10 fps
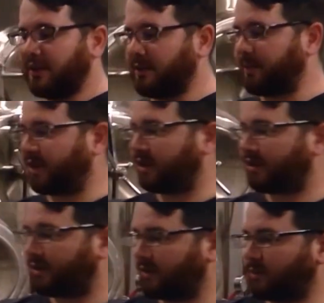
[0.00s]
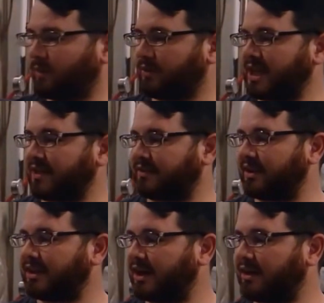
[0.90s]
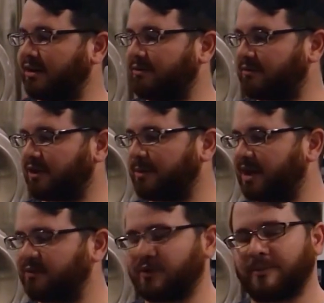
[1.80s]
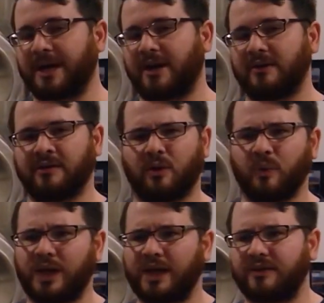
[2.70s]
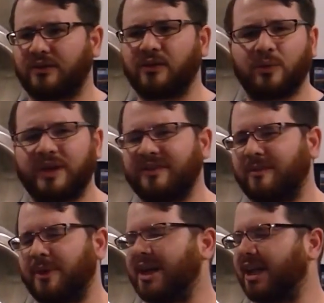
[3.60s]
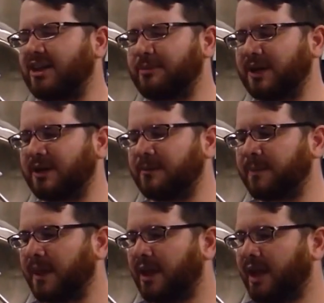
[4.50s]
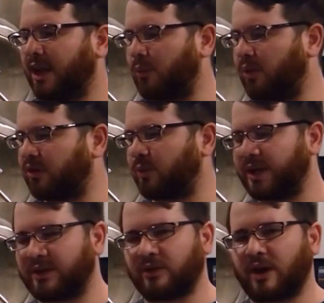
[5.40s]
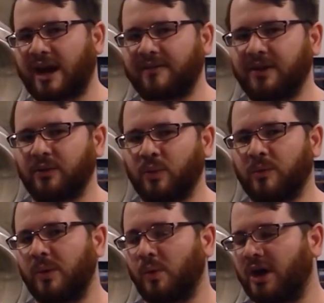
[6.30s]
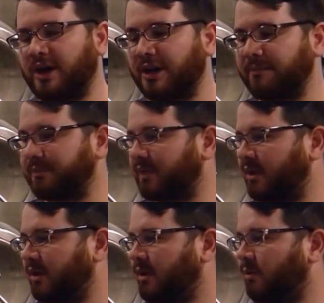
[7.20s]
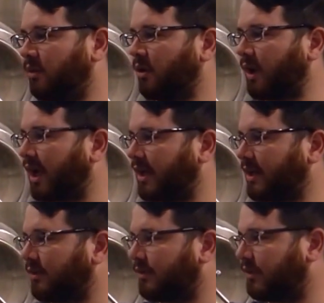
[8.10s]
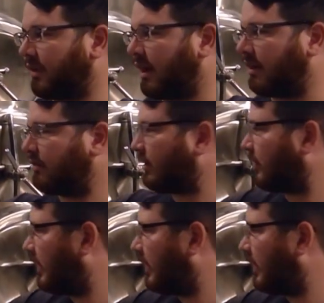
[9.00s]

The beer will then sit in there, ferment for about a week to 2 weeks, depending on the beer. And once we get the gravity where we want it, we'll go ahead and turn the